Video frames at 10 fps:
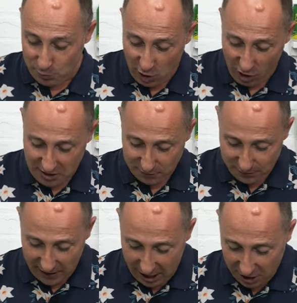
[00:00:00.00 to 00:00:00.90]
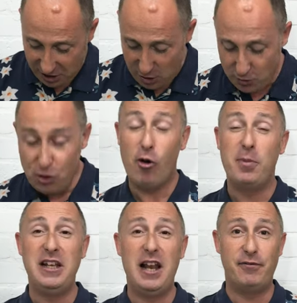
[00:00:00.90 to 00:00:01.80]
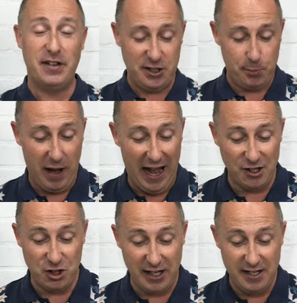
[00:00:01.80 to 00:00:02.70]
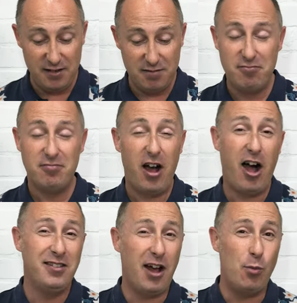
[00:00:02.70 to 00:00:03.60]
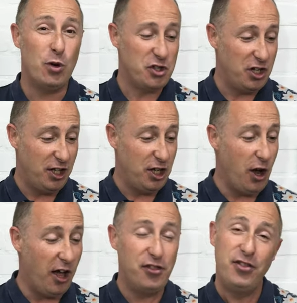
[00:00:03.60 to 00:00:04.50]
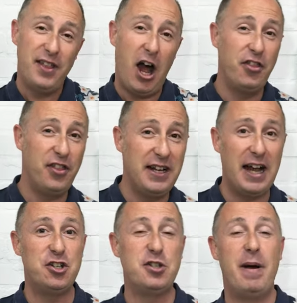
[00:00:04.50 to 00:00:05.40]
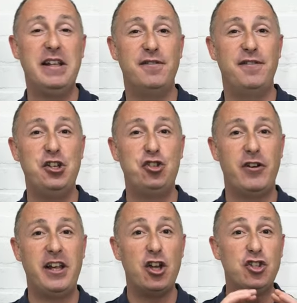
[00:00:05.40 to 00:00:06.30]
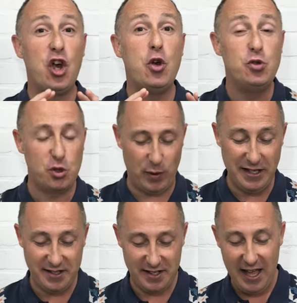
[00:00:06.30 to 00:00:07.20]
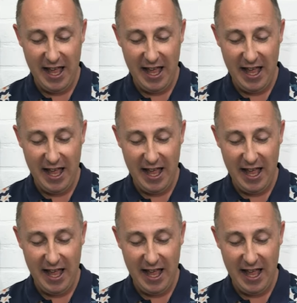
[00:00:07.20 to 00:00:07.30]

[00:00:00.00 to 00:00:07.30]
kind of uh, I do normally love this, but actually I, I wasn't a huge. I I think that just made the finished drink too sweet.